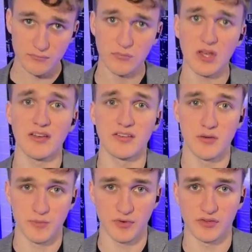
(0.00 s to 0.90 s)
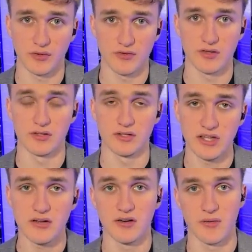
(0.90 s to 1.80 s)
because they would pursue the
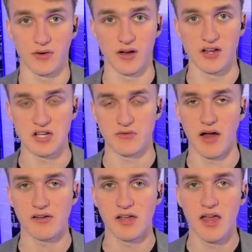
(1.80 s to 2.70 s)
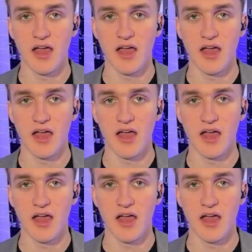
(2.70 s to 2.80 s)
legal immigration route.